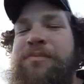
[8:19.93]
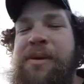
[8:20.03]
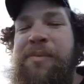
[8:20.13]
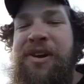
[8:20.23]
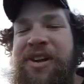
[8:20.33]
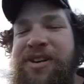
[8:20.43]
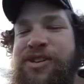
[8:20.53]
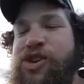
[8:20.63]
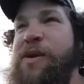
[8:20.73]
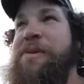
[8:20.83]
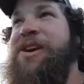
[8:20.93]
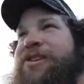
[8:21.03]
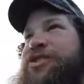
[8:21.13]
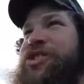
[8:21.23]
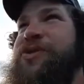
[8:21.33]
been a pretty good trip
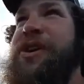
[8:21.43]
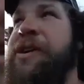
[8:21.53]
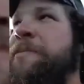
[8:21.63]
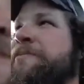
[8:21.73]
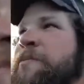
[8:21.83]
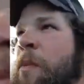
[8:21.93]
here to Seward.